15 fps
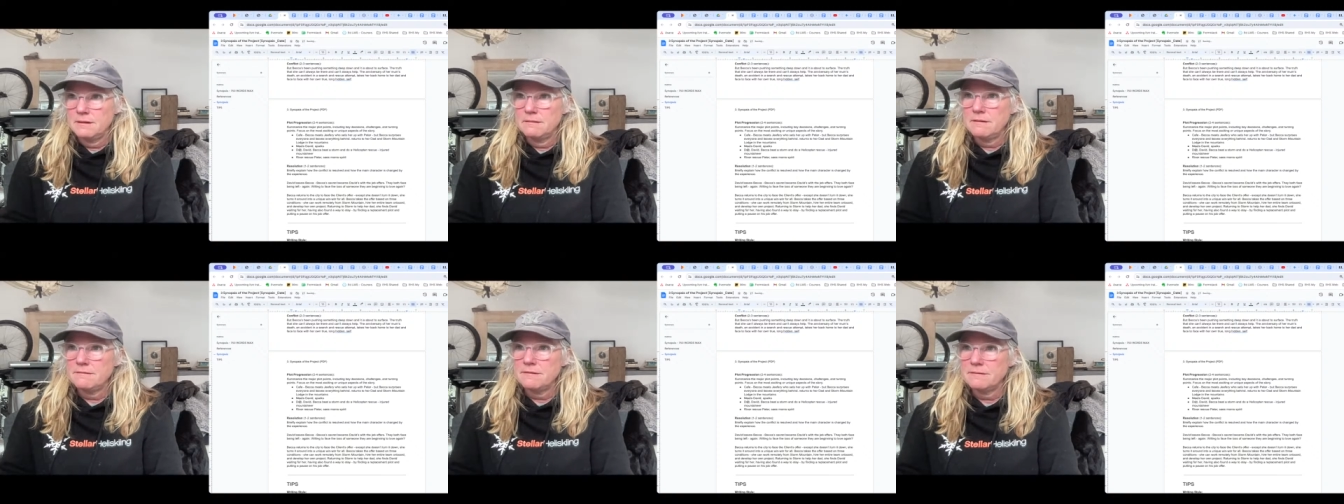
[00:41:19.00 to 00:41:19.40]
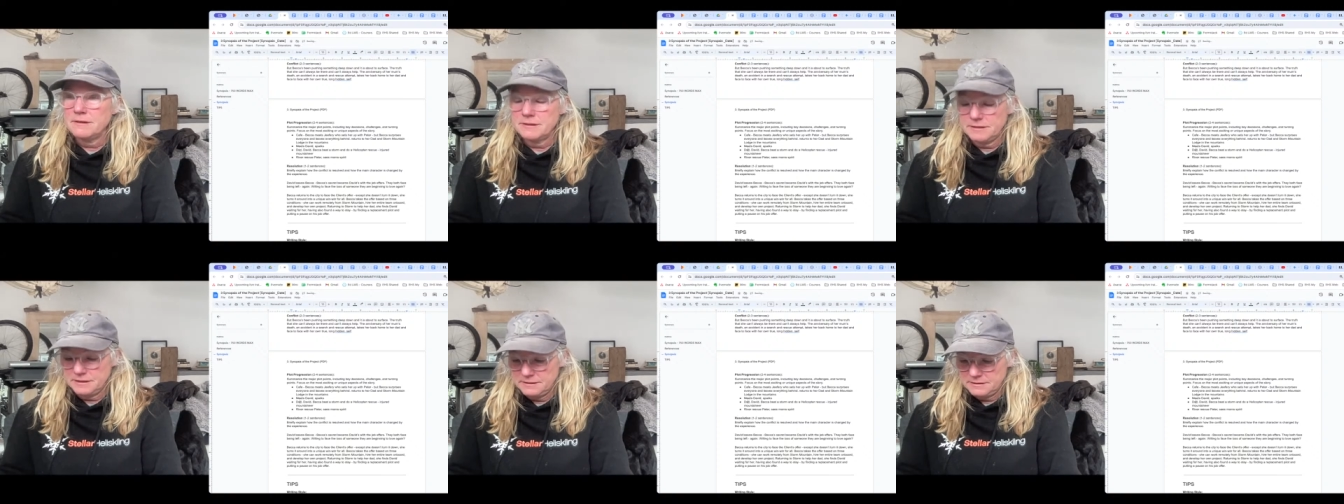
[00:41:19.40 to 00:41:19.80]
River
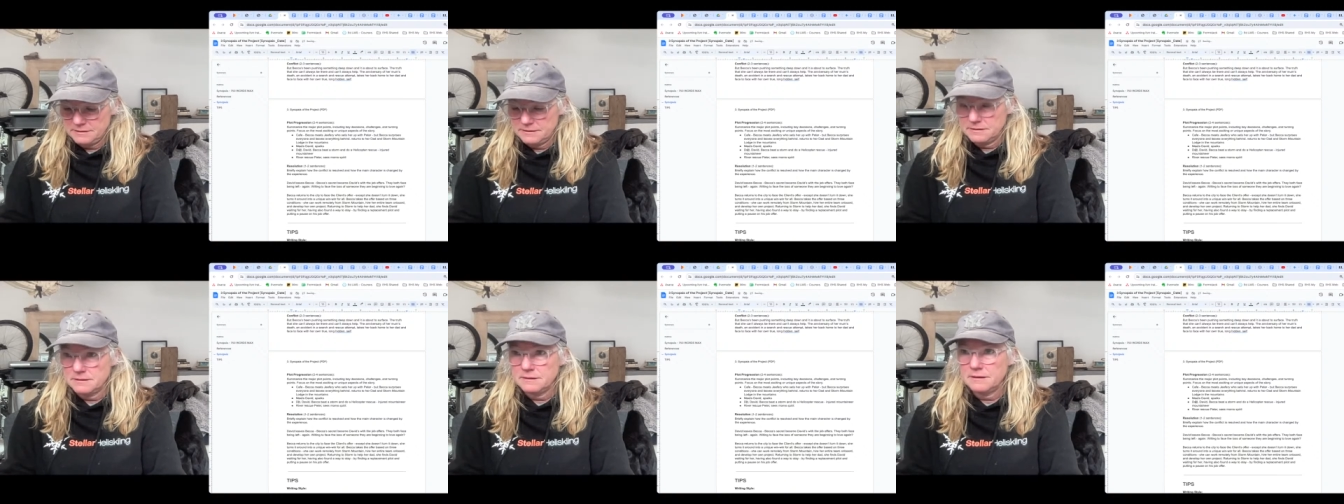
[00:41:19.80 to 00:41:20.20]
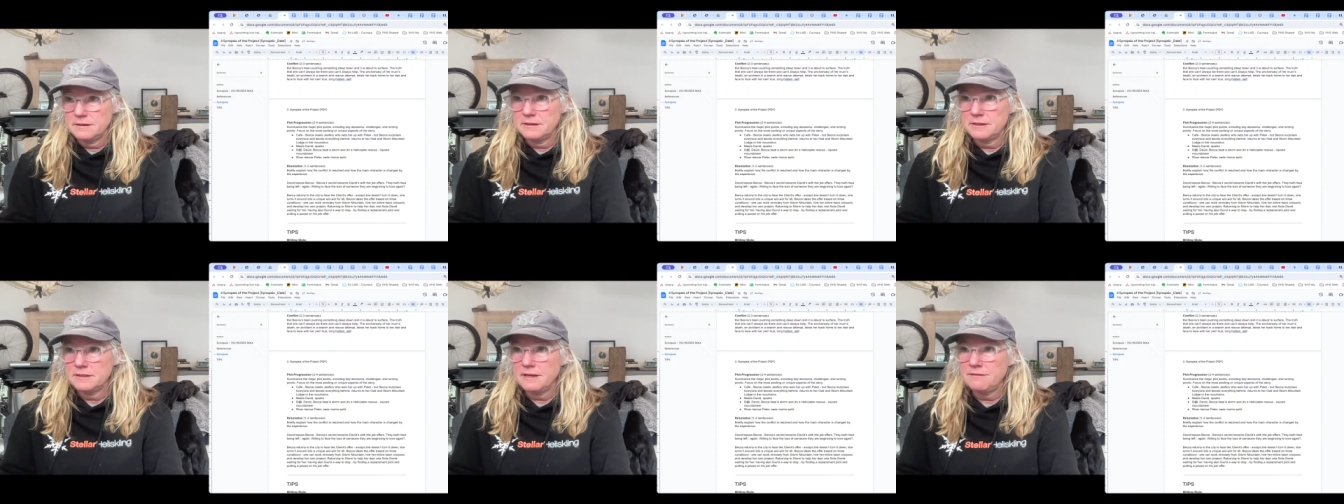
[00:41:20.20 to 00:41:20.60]
rescue.
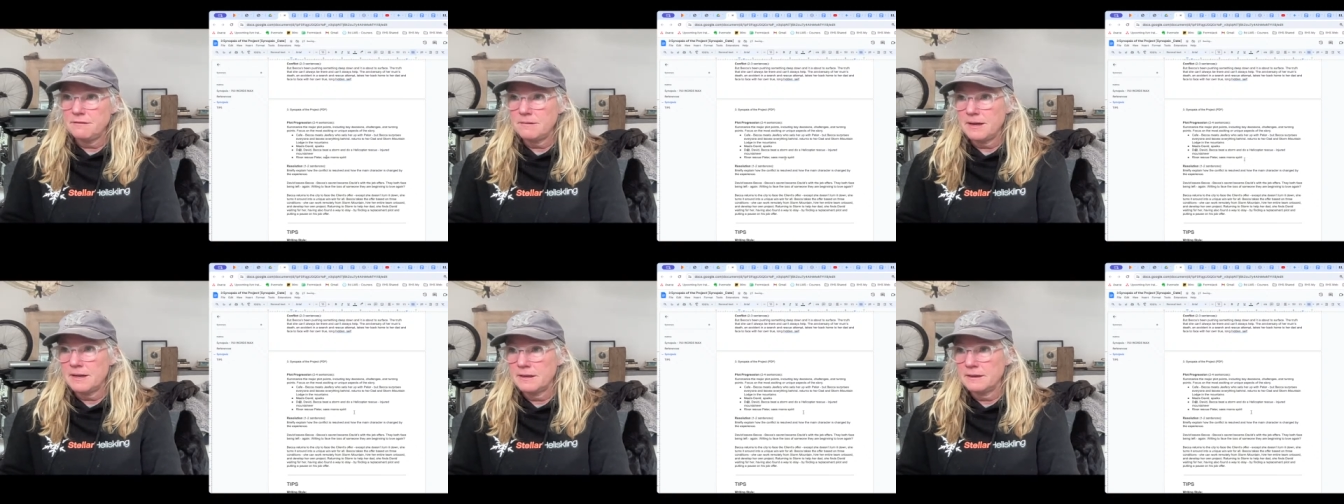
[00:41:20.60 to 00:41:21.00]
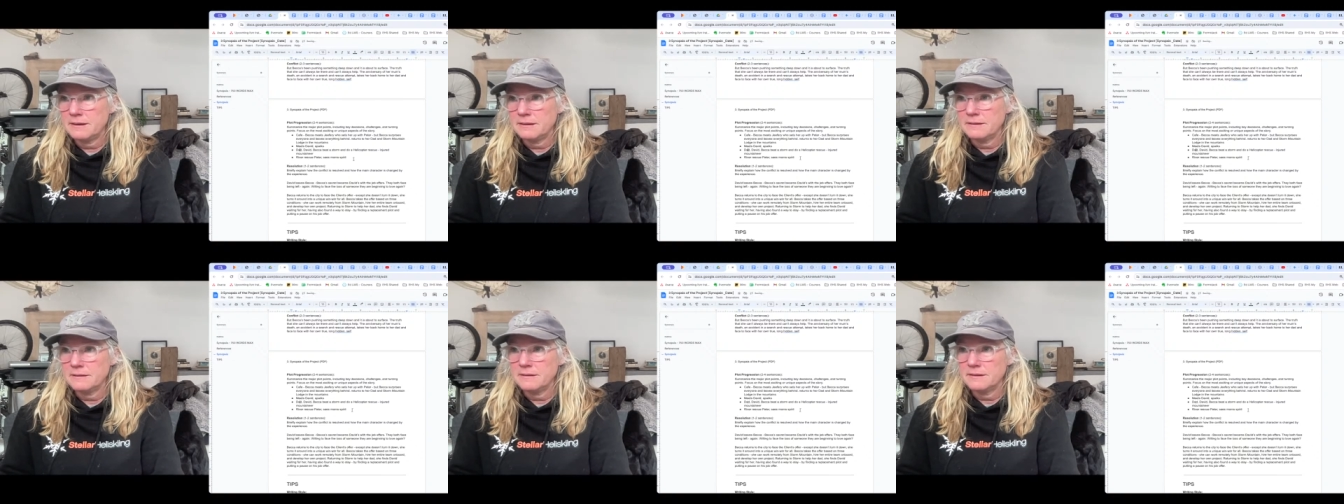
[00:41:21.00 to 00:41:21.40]
They save a
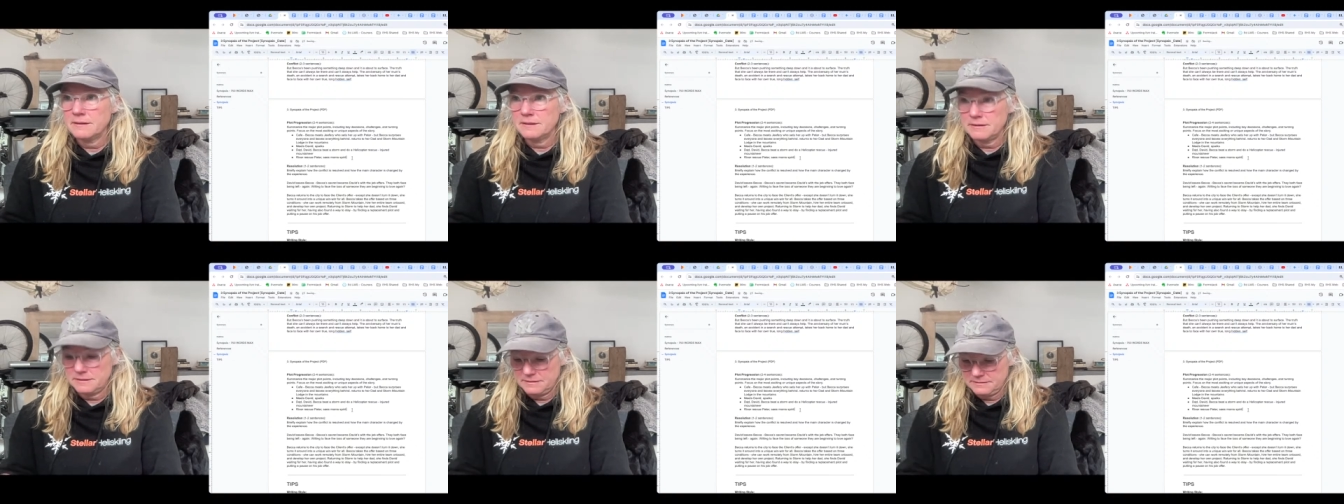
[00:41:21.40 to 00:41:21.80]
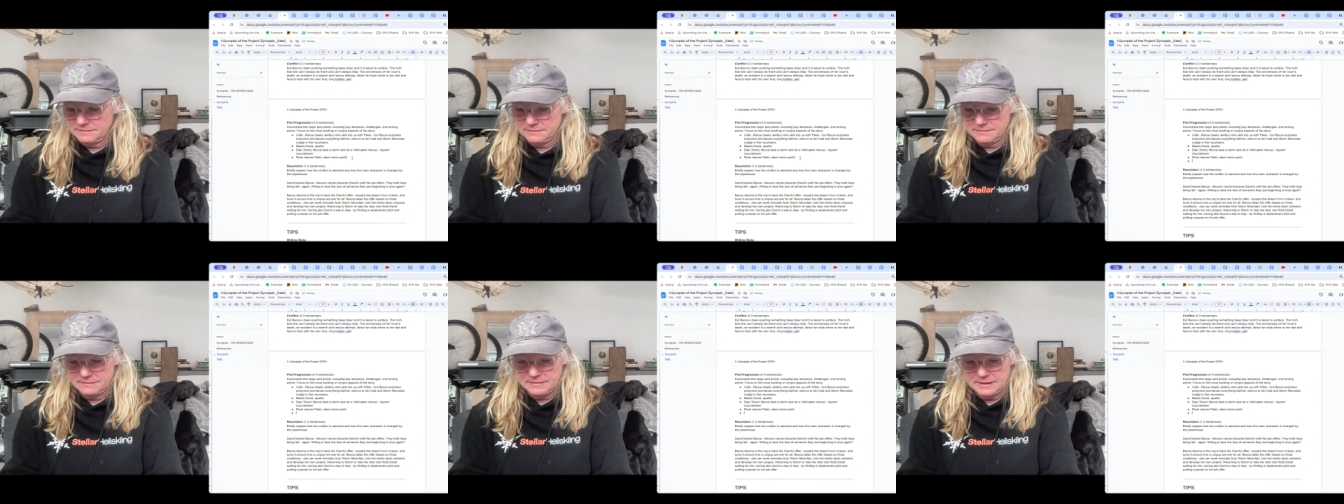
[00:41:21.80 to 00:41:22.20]
wedding.
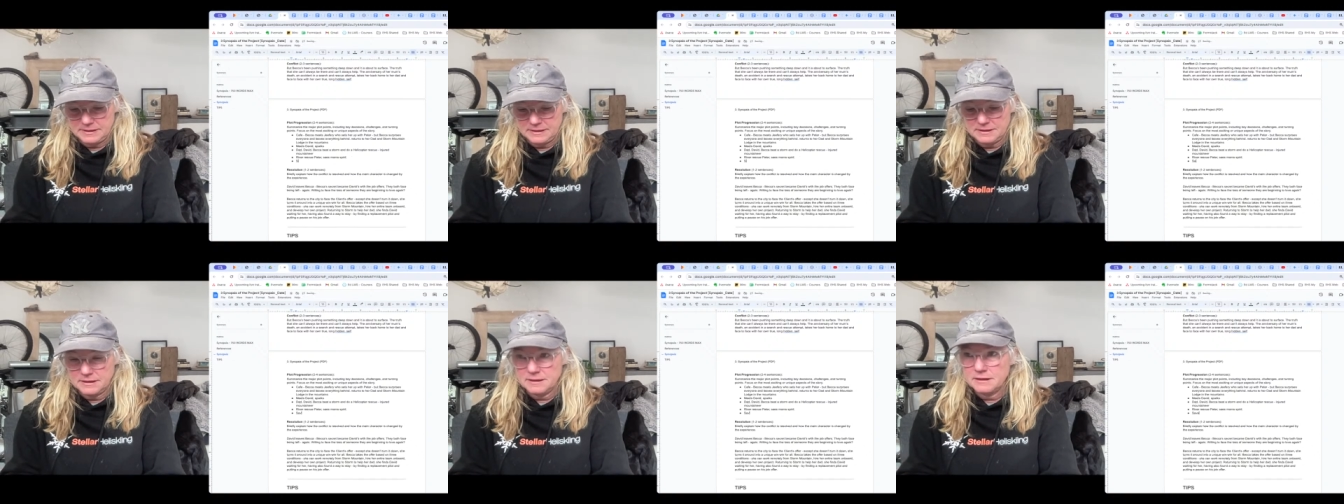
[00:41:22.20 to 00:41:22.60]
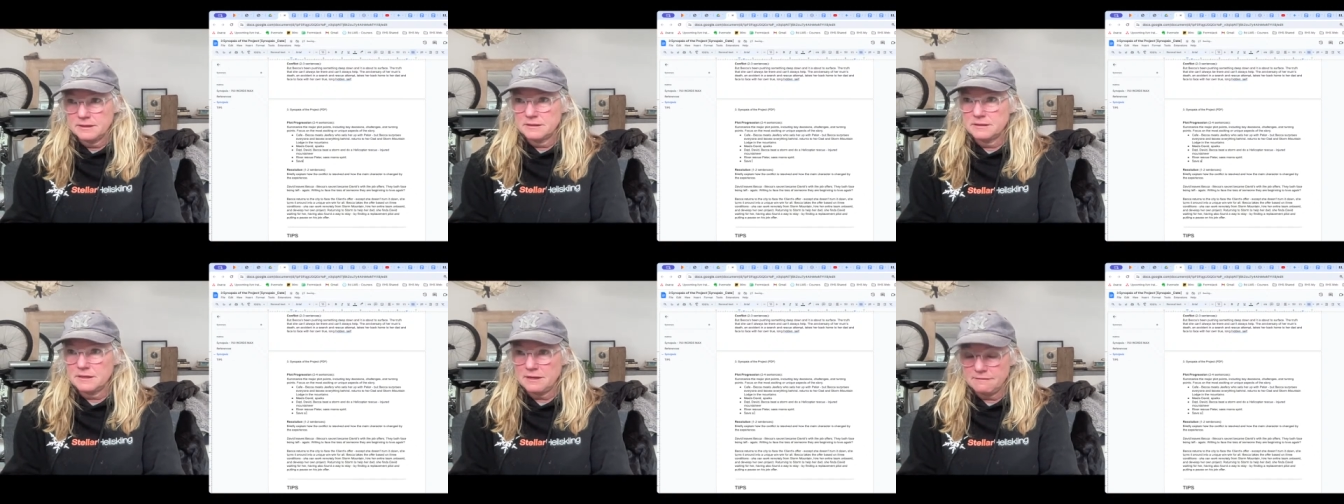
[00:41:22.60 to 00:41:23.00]

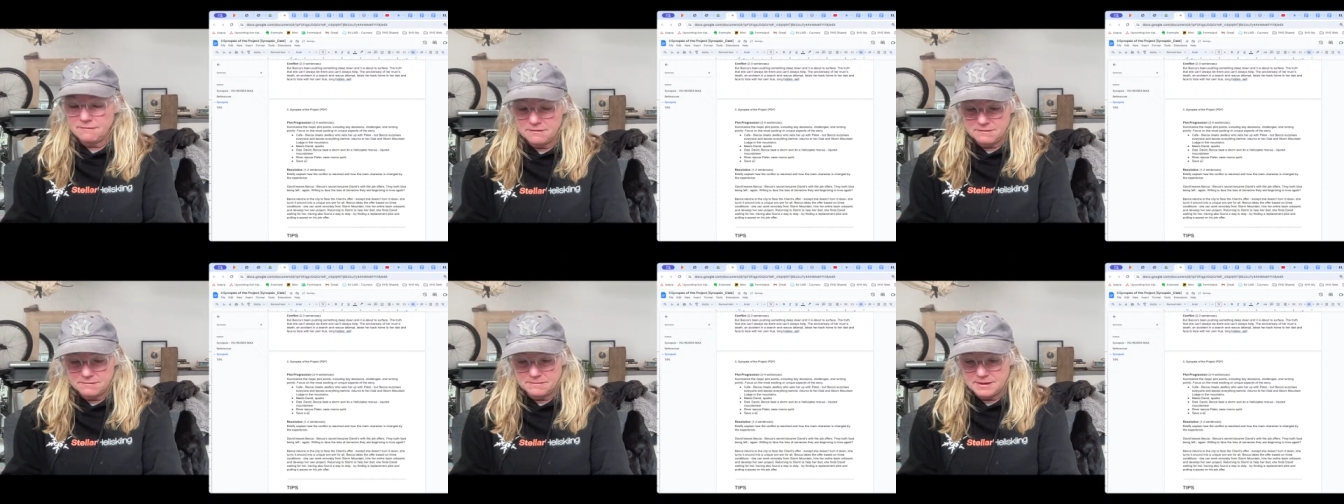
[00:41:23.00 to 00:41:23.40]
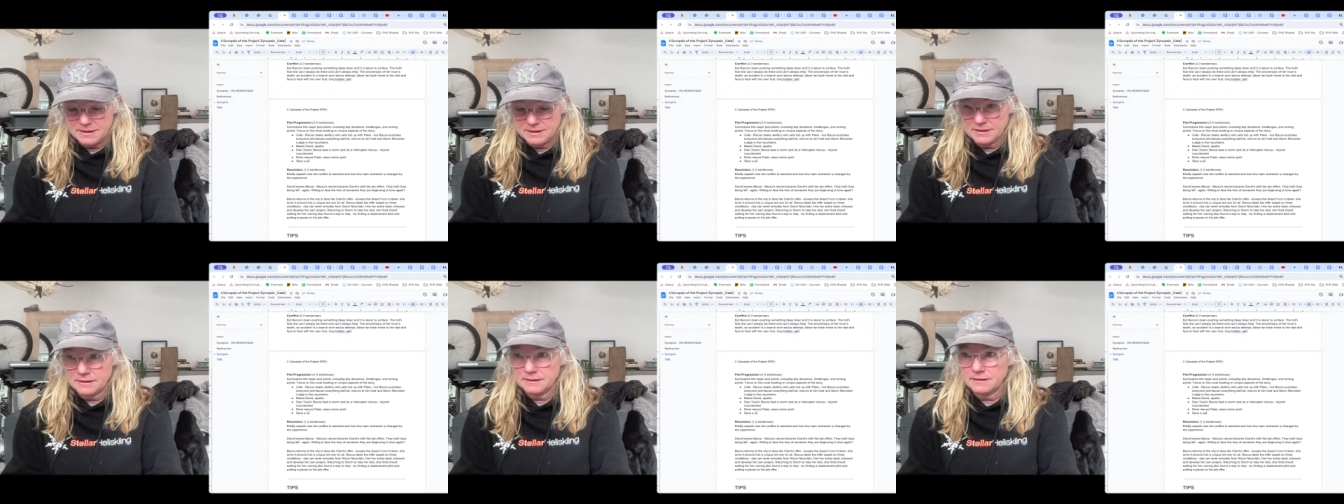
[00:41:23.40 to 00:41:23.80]
Save a
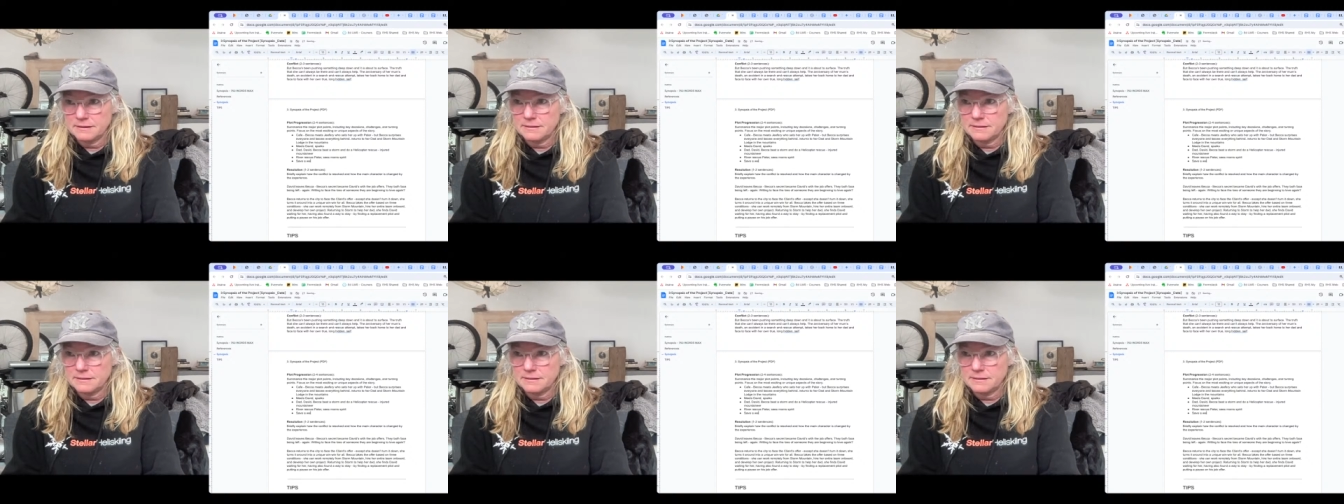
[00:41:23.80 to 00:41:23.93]
wedding.